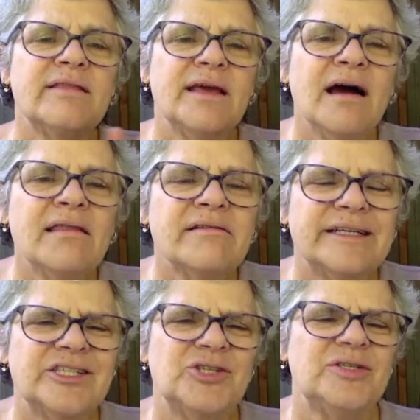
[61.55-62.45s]
of the other
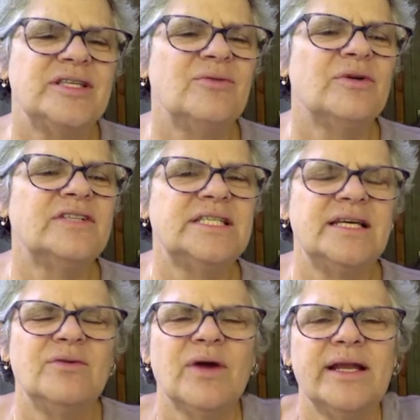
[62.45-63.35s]
issues that we're
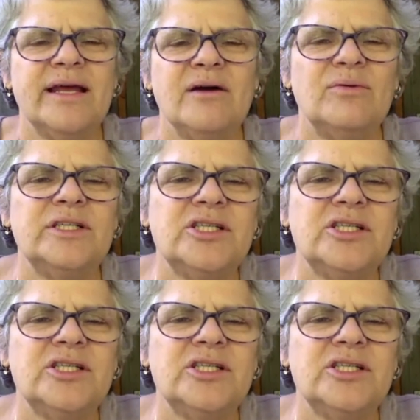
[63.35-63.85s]
seeing right now, which